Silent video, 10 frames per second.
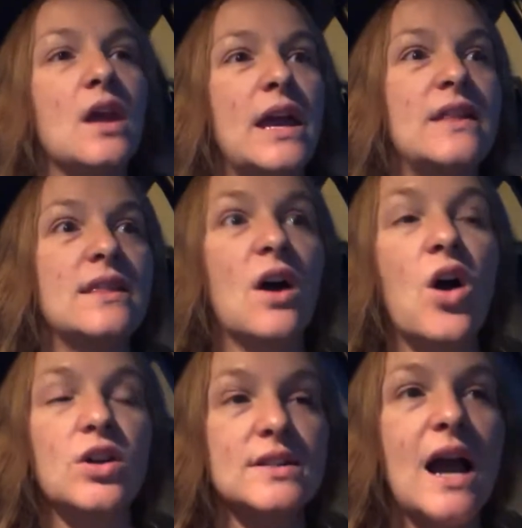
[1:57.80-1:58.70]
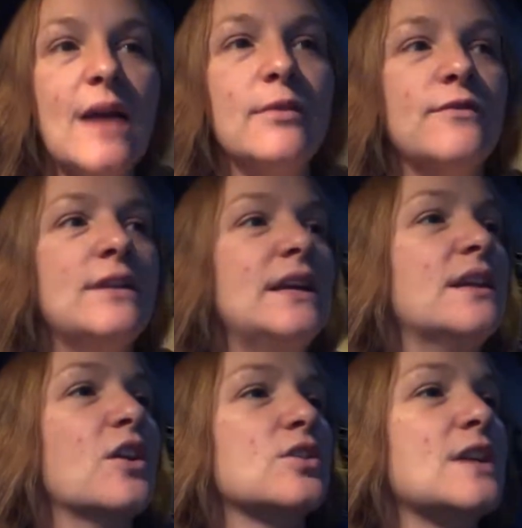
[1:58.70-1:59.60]
in our time of need,
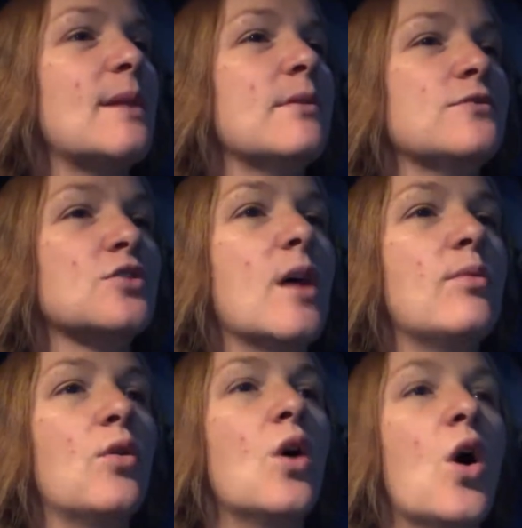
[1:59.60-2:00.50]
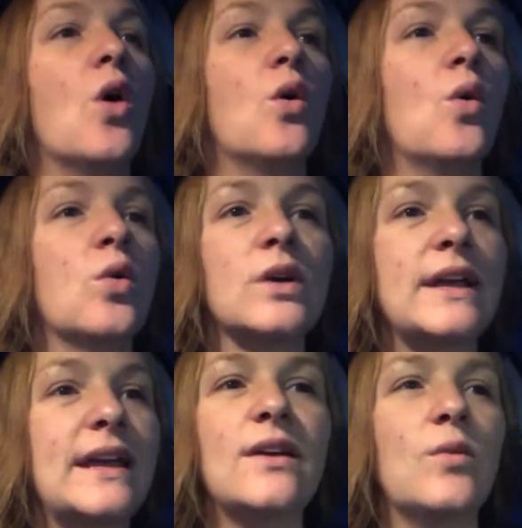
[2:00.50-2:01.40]
in our time of trouble, or
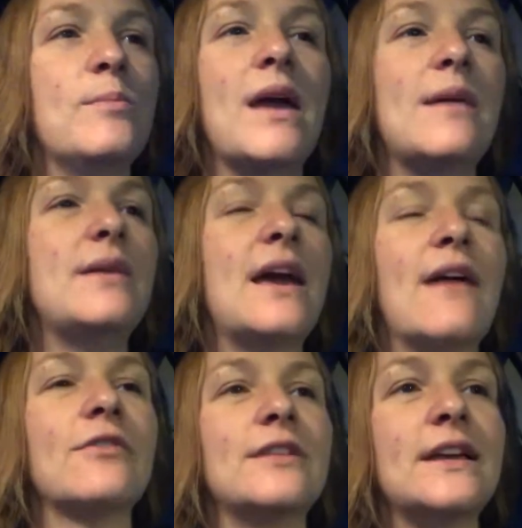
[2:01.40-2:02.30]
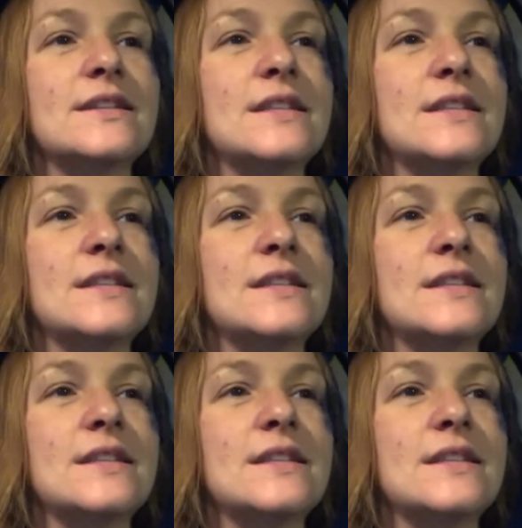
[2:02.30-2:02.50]
maybe everything